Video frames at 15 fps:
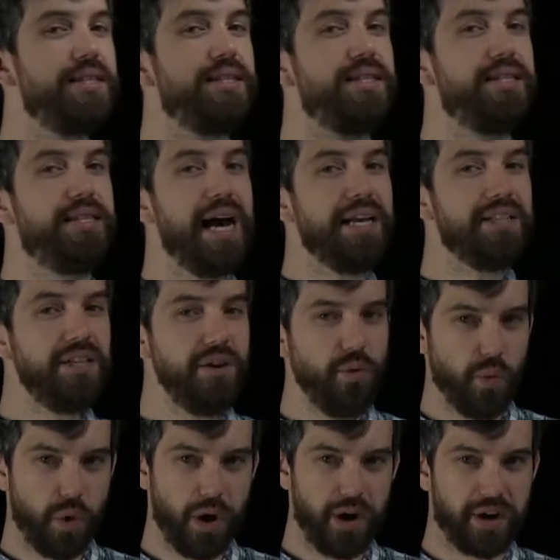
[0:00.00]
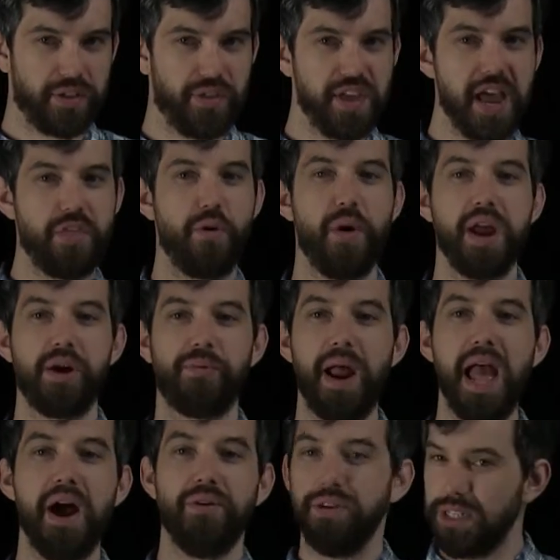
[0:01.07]
doesn't work the other way
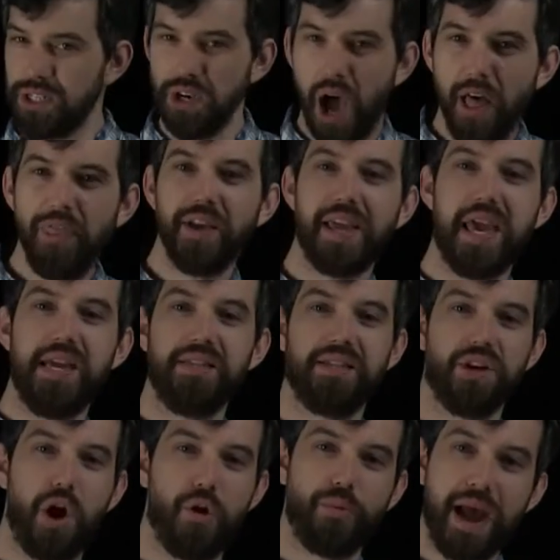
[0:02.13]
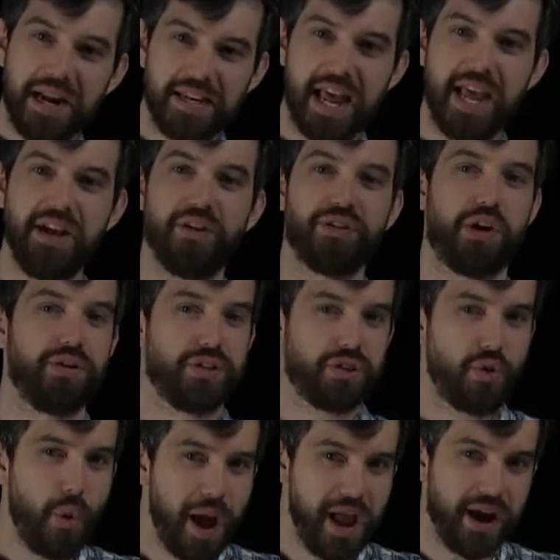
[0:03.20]
around. It's not the case that all rectangles are
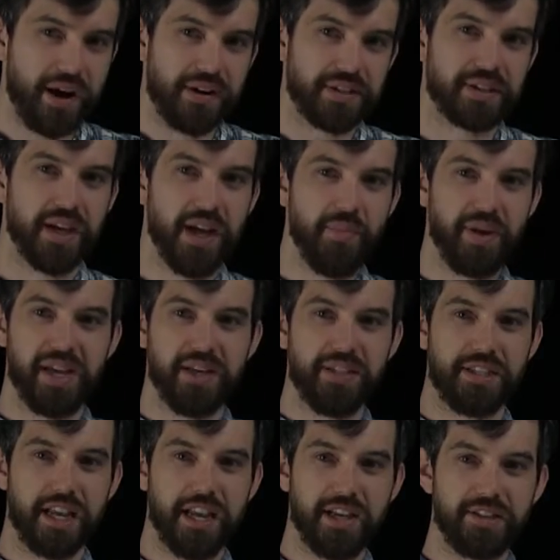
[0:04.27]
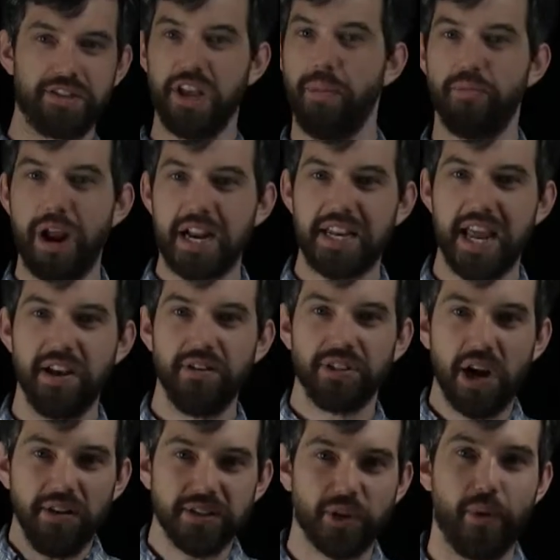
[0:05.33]
squares because some rectangles
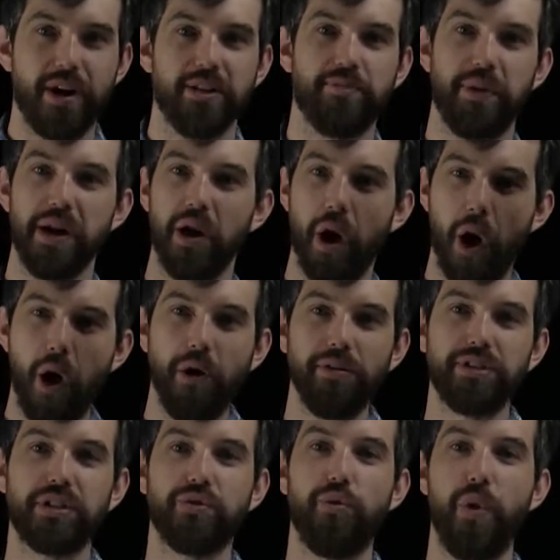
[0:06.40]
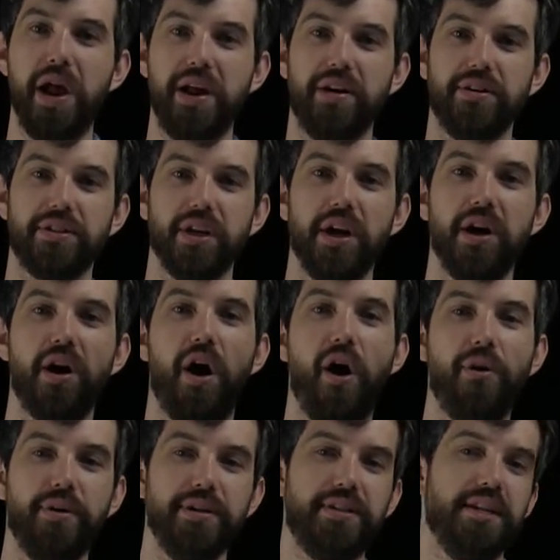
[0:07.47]
aren't squares, but all squares
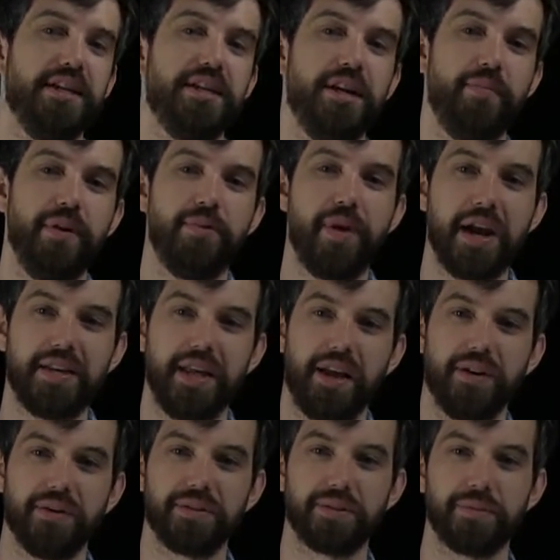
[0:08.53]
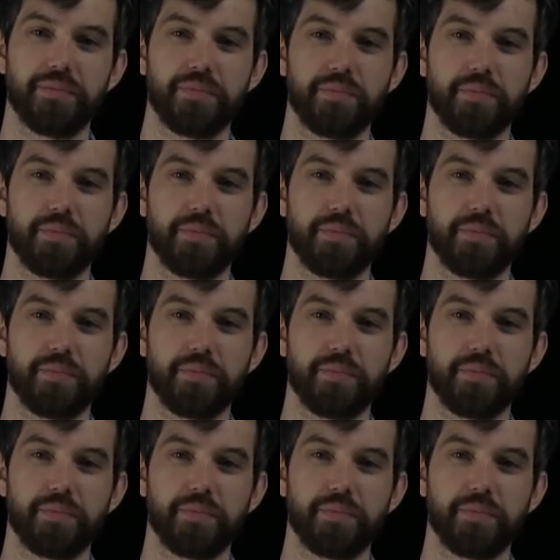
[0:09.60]
are indeed gonna be rectangles.